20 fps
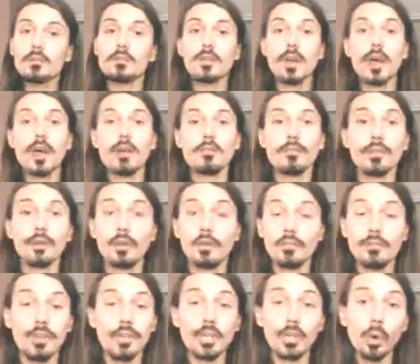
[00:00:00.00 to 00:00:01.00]

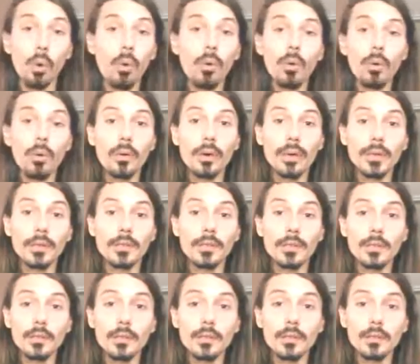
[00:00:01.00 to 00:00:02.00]
very
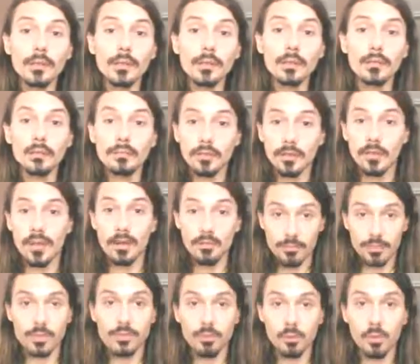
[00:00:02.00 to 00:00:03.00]
goal-oriented, very
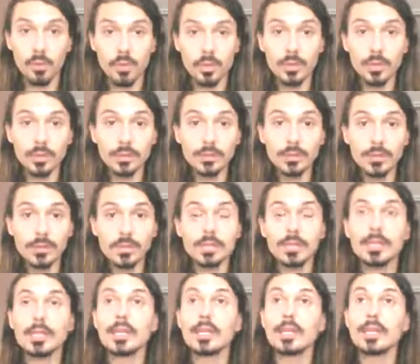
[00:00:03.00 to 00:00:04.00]
of this world,
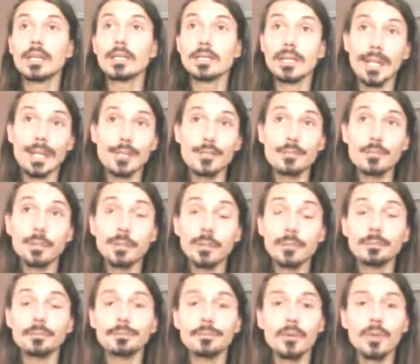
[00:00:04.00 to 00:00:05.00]

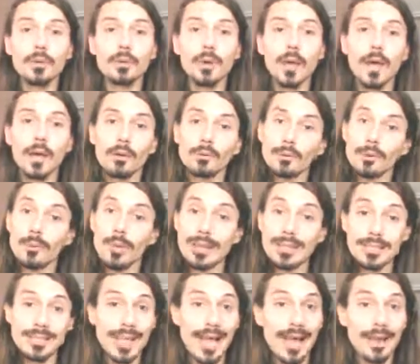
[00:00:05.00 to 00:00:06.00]
tangible, ruled by
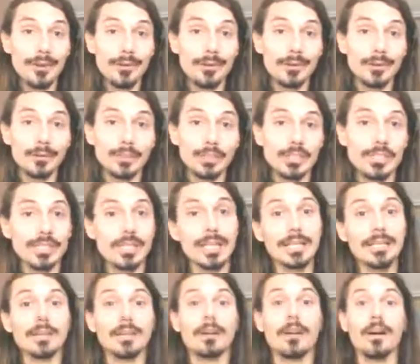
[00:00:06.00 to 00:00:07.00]
Saturn, which is
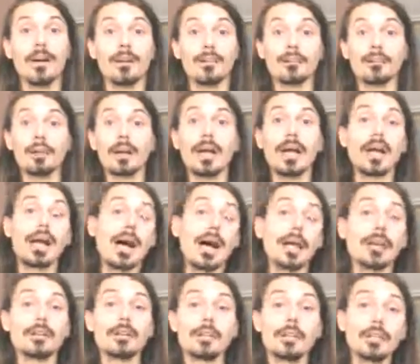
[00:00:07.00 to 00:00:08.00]
like the god of
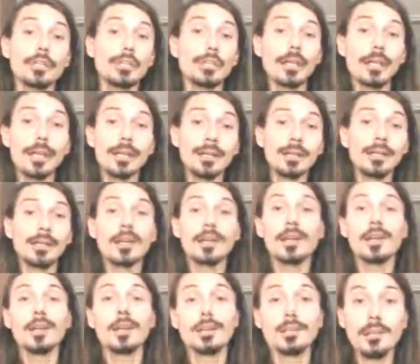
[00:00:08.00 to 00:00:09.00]
higher learning,
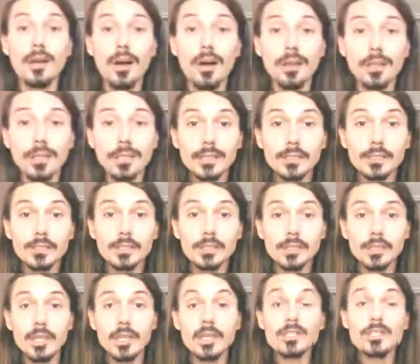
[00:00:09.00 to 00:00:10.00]
knowledge,
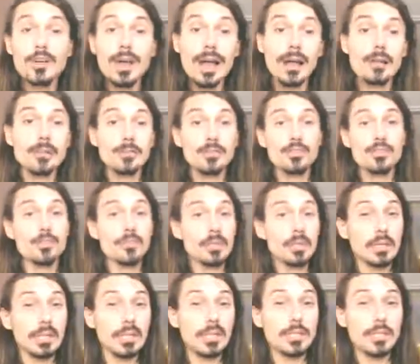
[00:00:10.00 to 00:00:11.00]
trials,
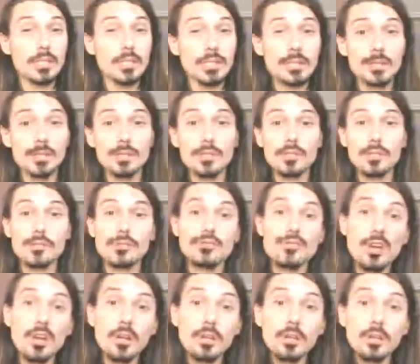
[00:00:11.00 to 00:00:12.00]
tribulations,
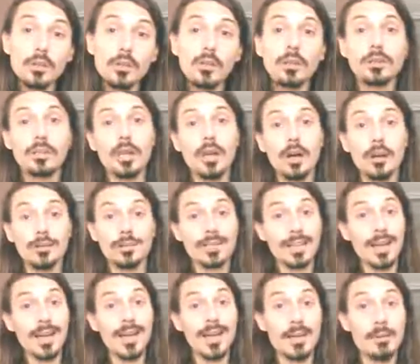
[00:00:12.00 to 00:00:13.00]
struggle, the god of
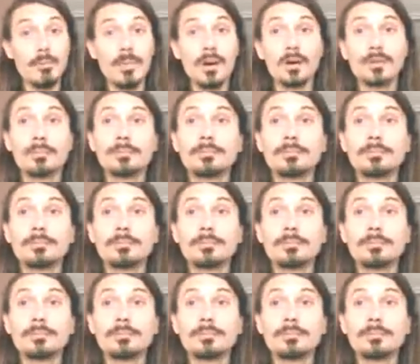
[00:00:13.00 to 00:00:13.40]
time,